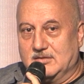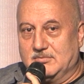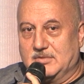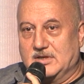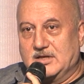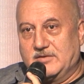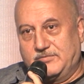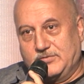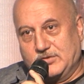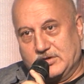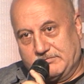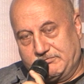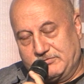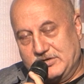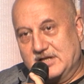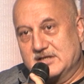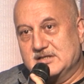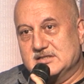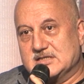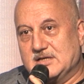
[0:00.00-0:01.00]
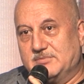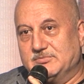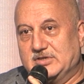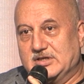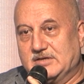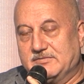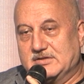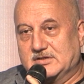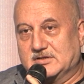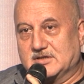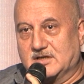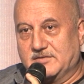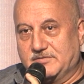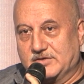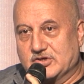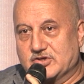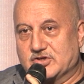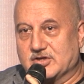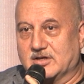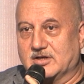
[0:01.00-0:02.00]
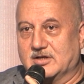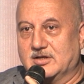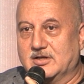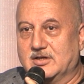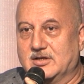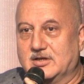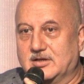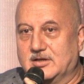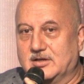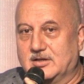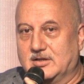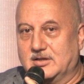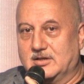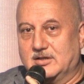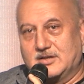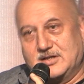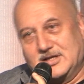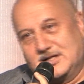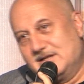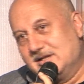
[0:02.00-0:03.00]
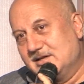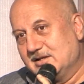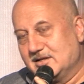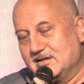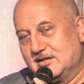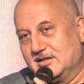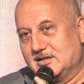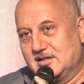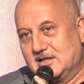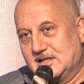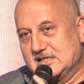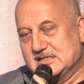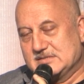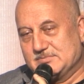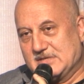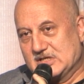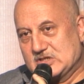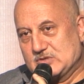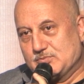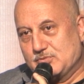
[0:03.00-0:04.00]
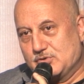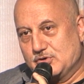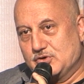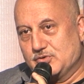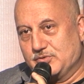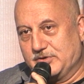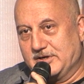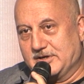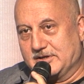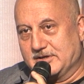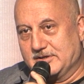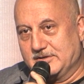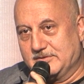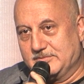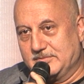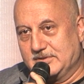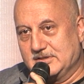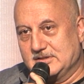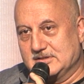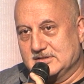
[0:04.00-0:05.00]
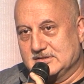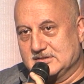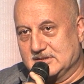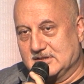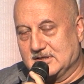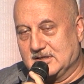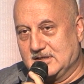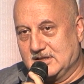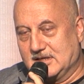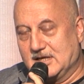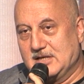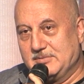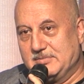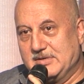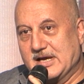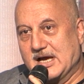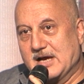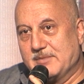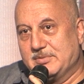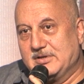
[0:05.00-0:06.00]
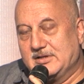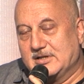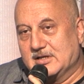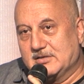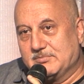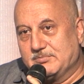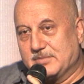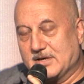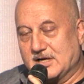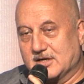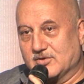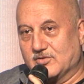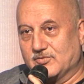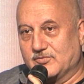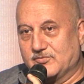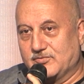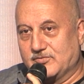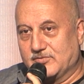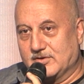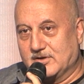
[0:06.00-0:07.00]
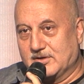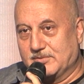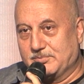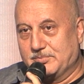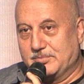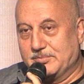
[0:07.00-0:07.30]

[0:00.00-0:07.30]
but if you have done something with conviction, then there is much more to it. I'll be happy that part of a